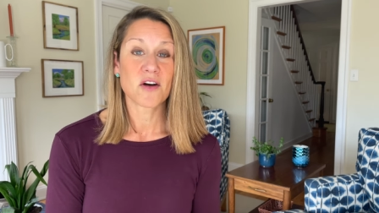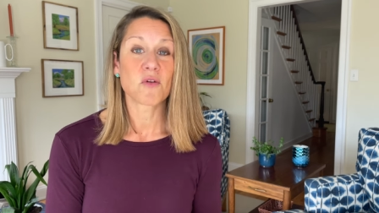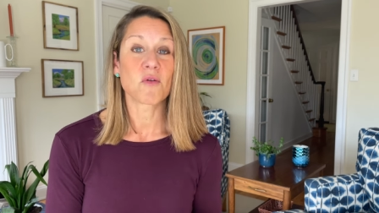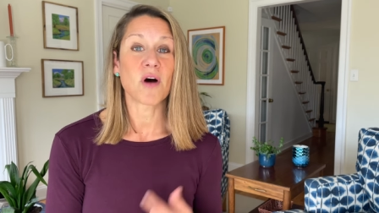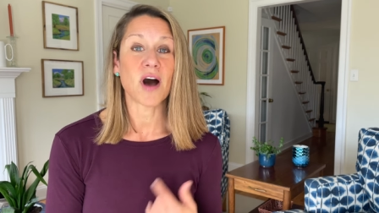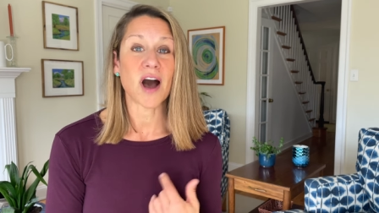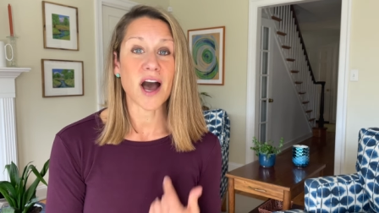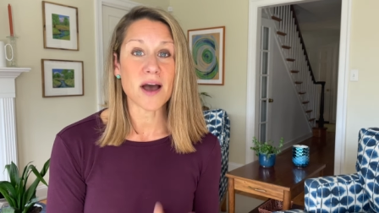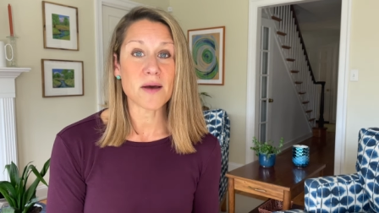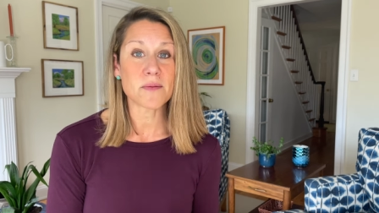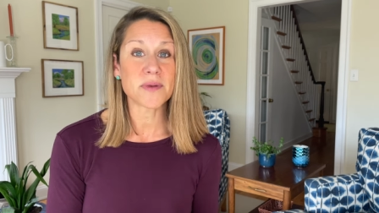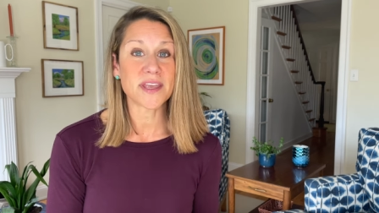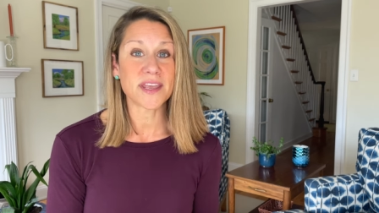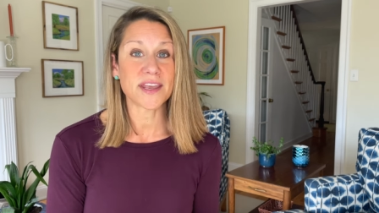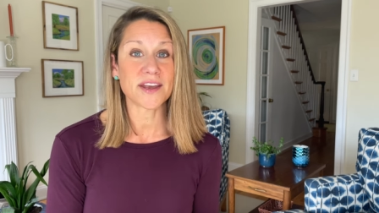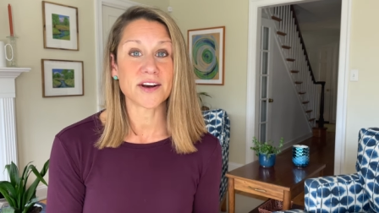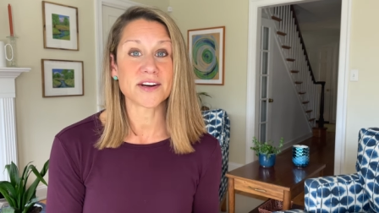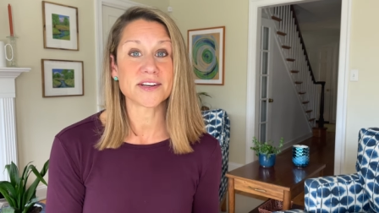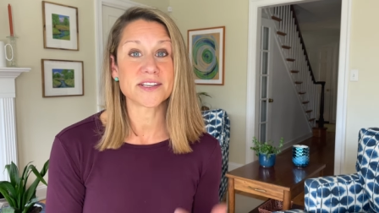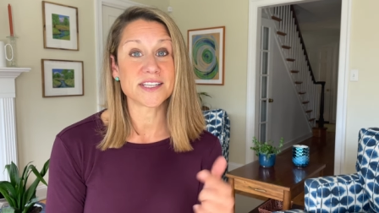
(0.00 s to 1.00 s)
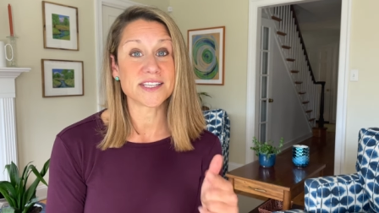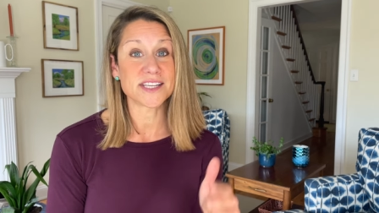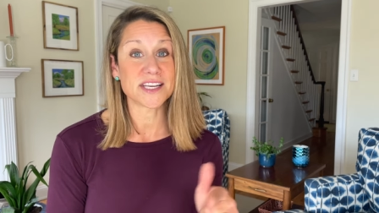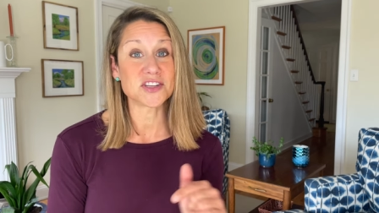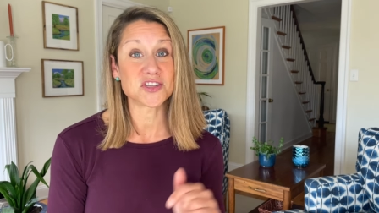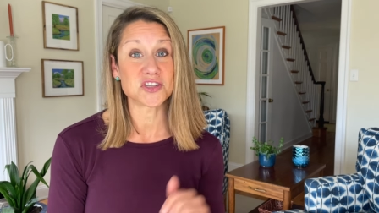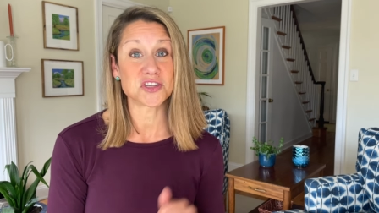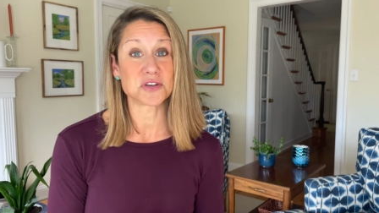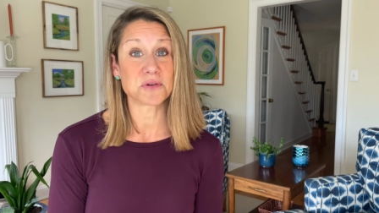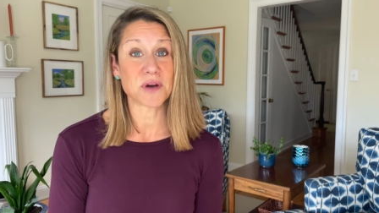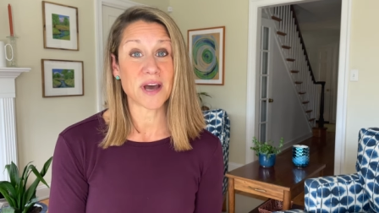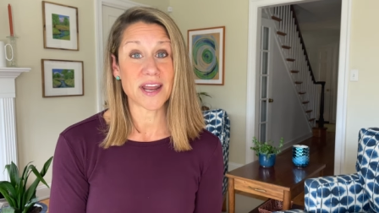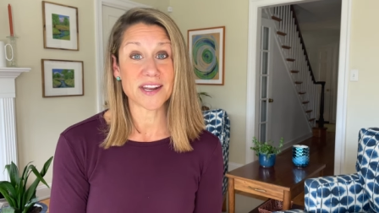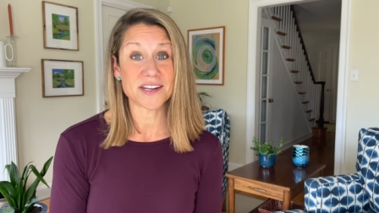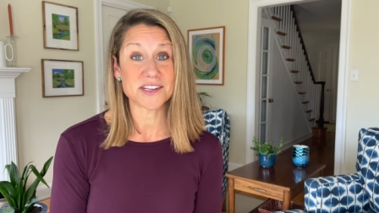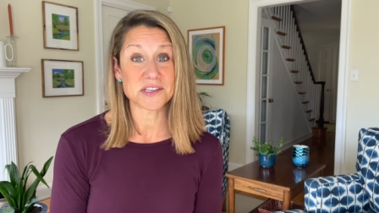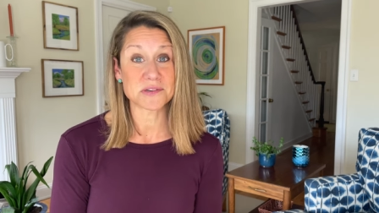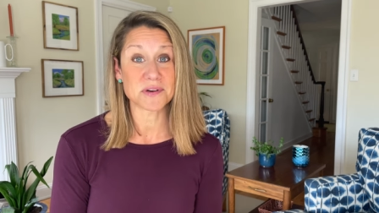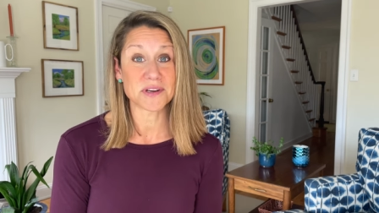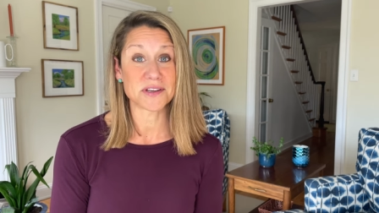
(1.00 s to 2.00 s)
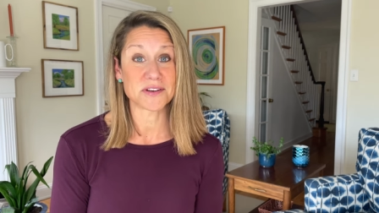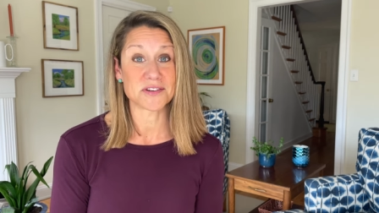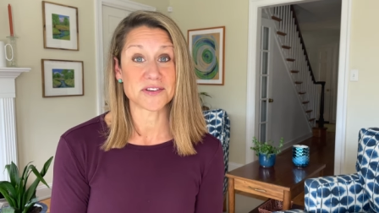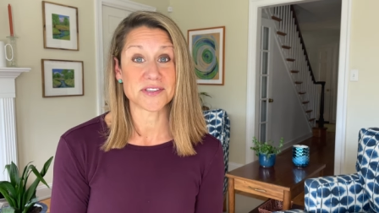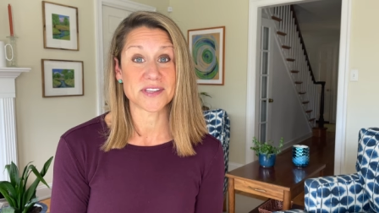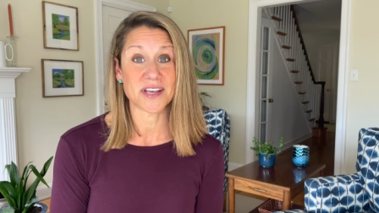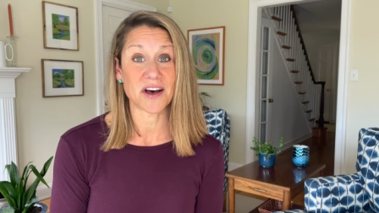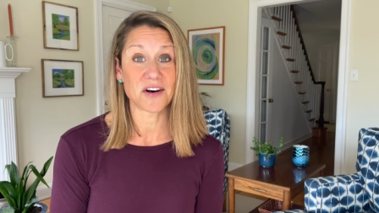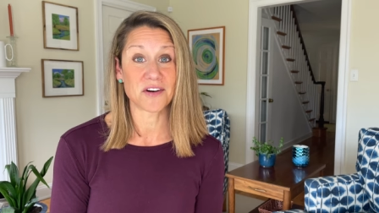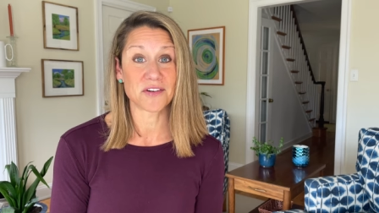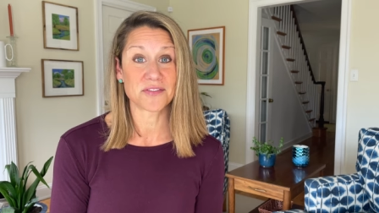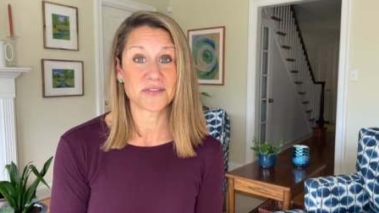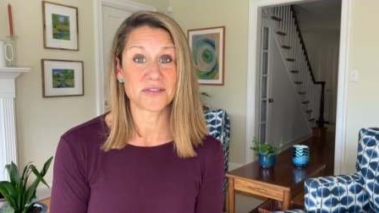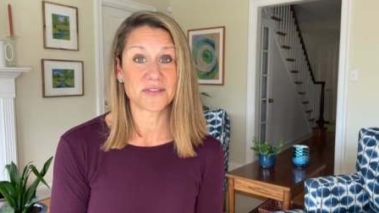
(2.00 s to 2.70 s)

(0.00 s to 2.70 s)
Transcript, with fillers: Well, I'm here to teach you how to do it yourself.